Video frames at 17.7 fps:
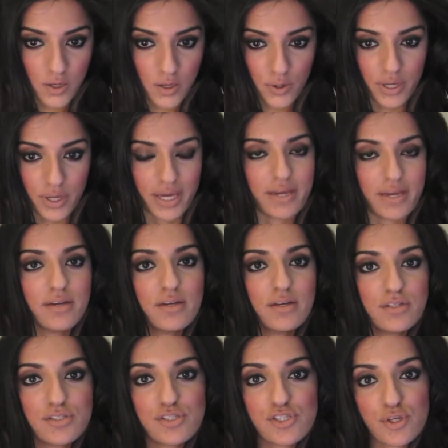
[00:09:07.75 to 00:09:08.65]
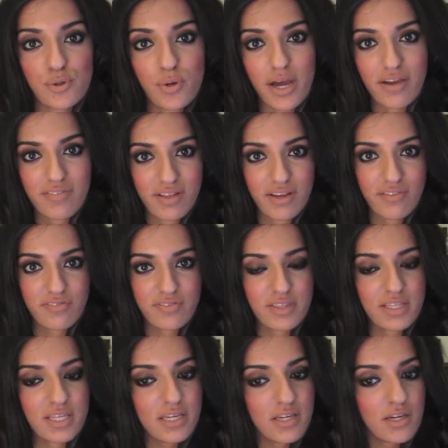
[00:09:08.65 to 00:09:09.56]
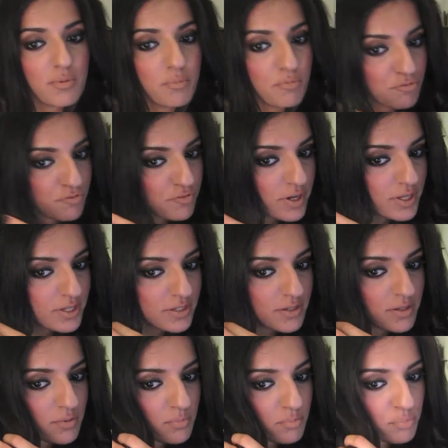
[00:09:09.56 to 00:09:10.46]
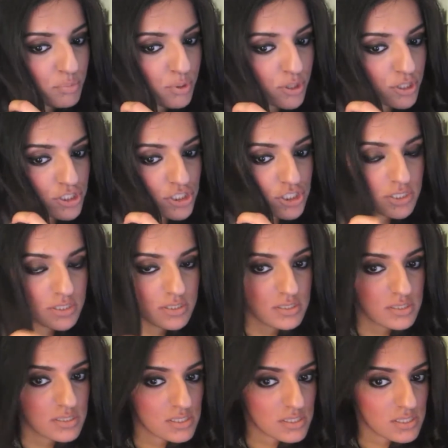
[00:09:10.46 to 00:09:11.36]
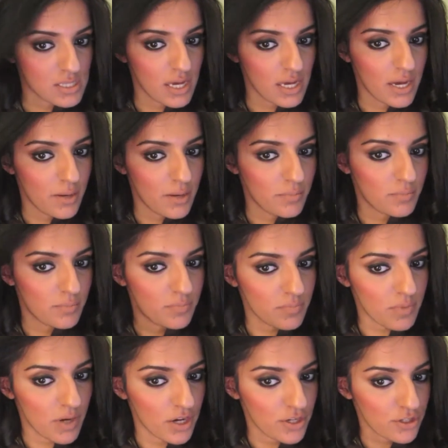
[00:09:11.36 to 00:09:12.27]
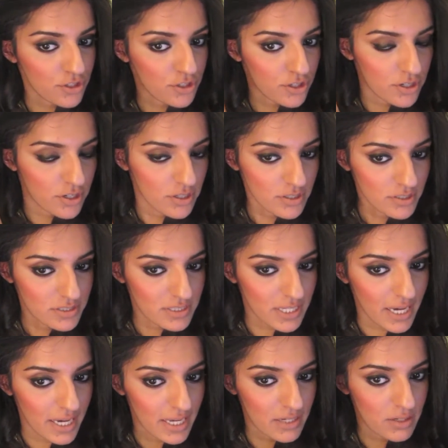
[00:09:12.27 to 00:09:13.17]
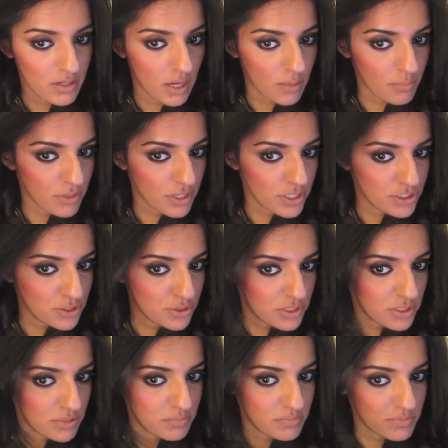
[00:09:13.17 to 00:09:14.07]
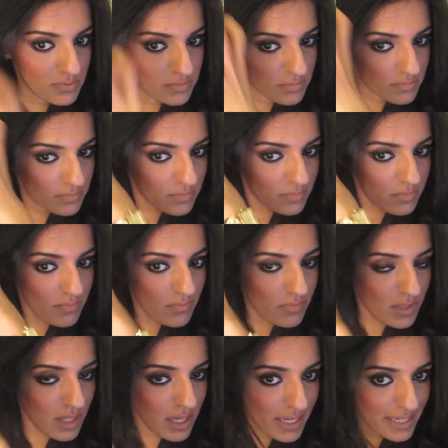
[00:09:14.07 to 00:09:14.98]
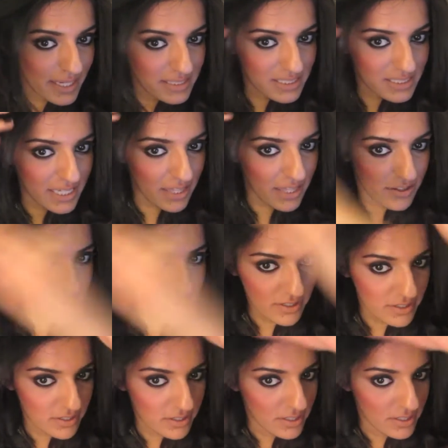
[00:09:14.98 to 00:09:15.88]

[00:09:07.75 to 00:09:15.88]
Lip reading: Okay, so I've left the front portions uncurled, and I'm going to do them again together.